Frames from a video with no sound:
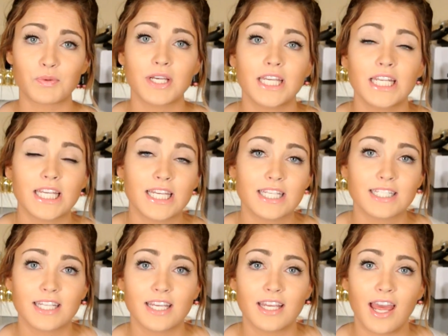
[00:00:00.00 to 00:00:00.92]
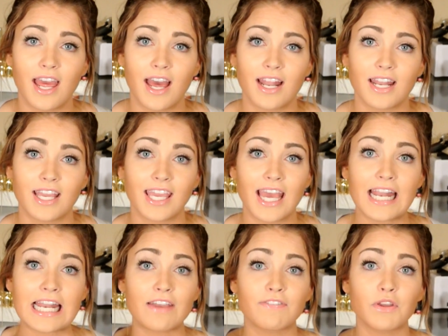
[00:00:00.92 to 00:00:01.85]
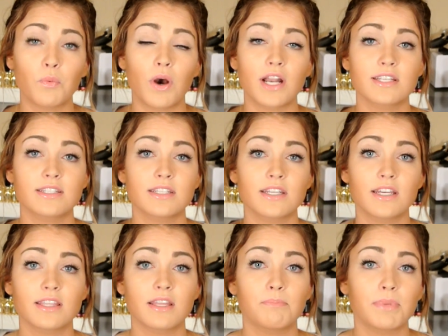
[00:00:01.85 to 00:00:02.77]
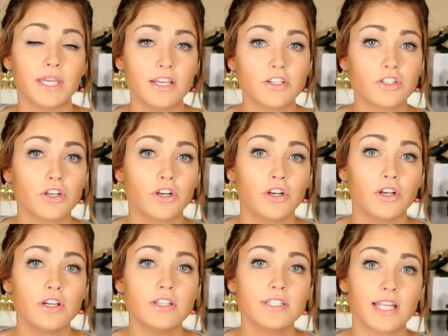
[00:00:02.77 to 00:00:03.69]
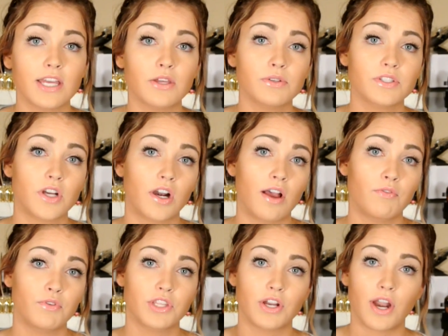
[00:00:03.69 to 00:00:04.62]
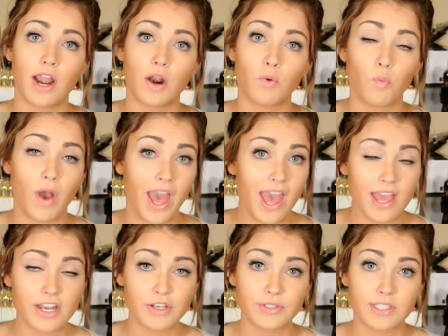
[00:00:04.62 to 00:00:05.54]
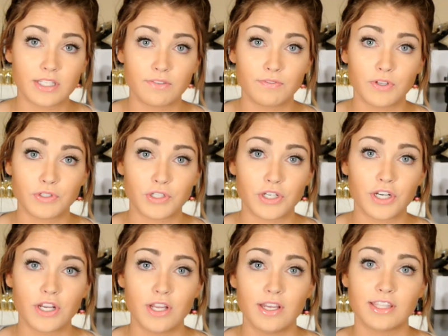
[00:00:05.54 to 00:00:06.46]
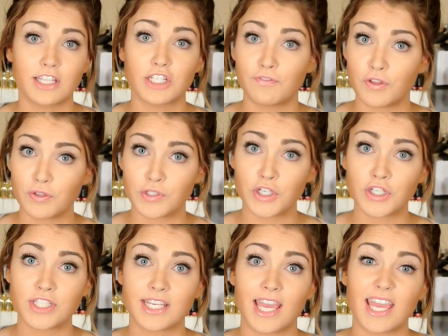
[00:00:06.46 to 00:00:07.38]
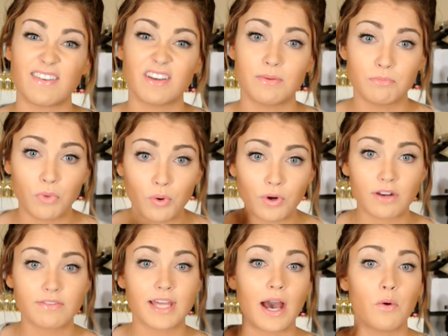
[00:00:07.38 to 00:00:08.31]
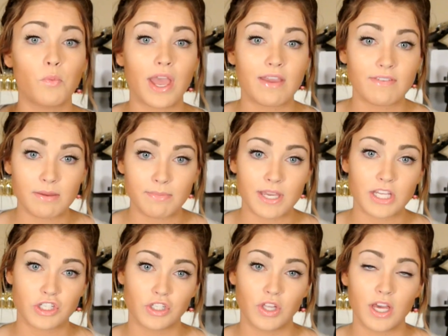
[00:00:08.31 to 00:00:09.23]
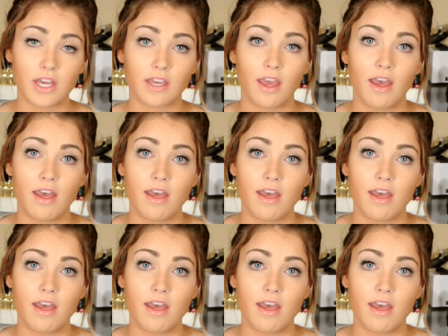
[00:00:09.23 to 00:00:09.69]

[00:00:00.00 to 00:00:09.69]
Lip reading: quick and easy. And again, if you want to see the beach curls, that you start off with your hair wet and use the diffuser to get even more of that wavy beach look,